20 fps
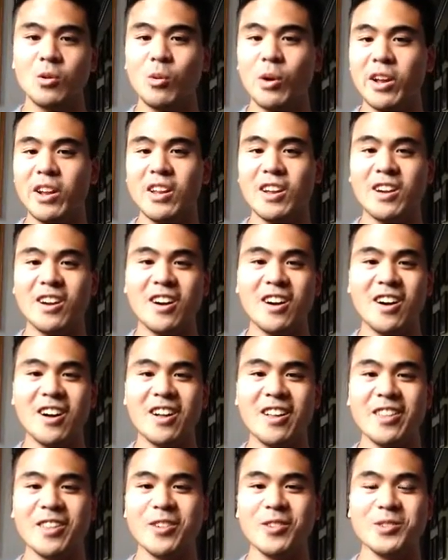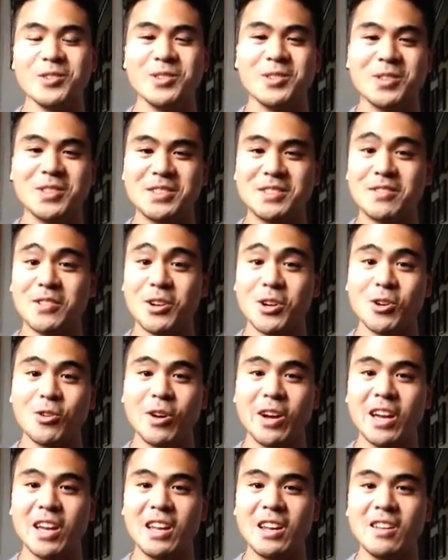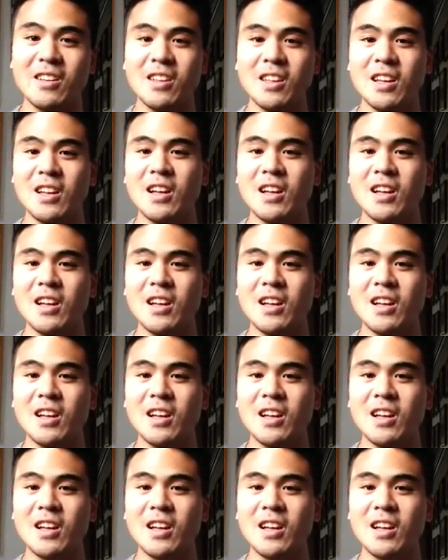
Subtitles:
waiting on the results of their grade.